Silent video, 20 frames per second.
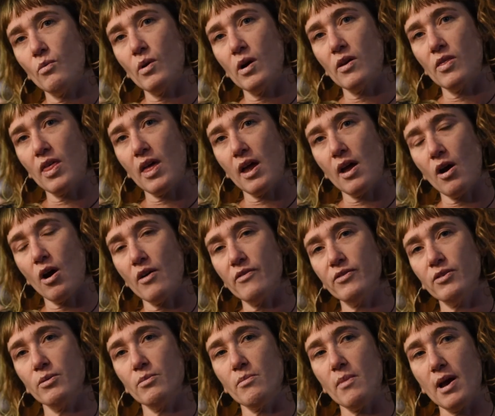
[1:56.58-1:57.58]
where they
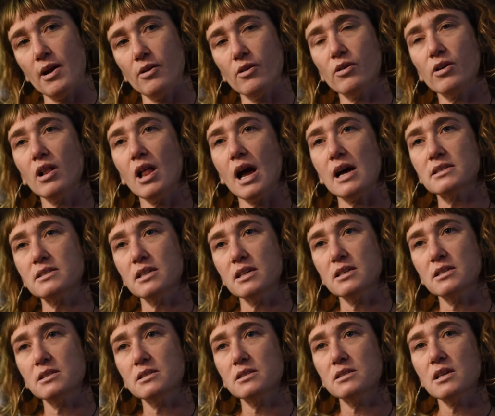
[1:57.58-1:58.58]
offer metal
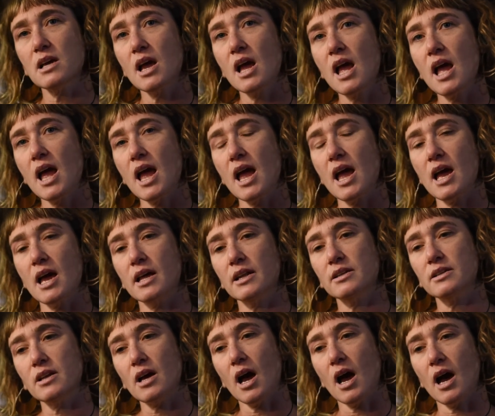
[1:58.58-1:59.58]
classes,
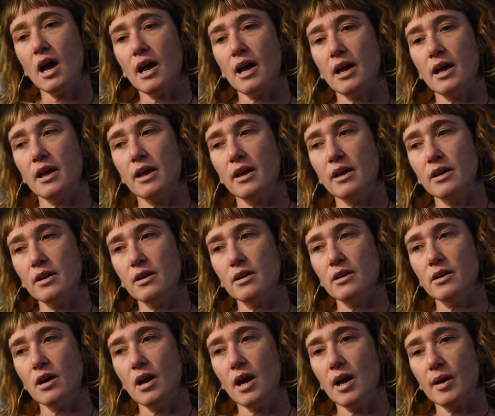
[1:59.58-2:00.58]
and I
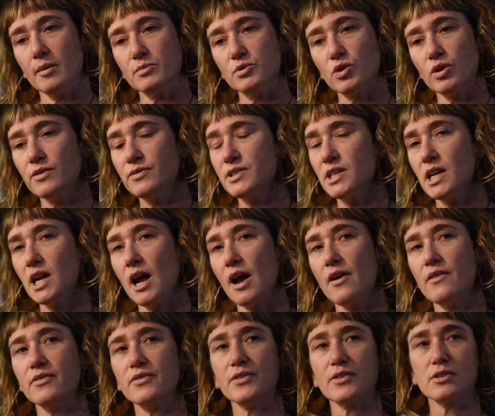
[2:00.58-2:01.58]
sort of did it
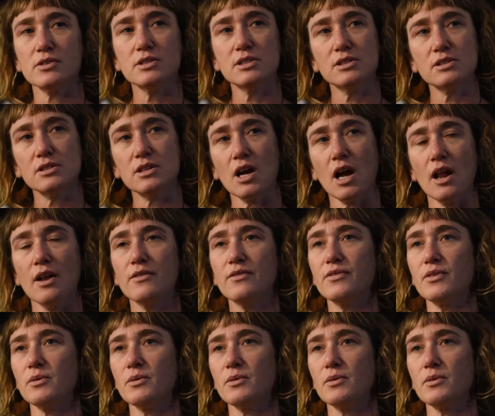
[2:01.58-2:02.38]
at first kind of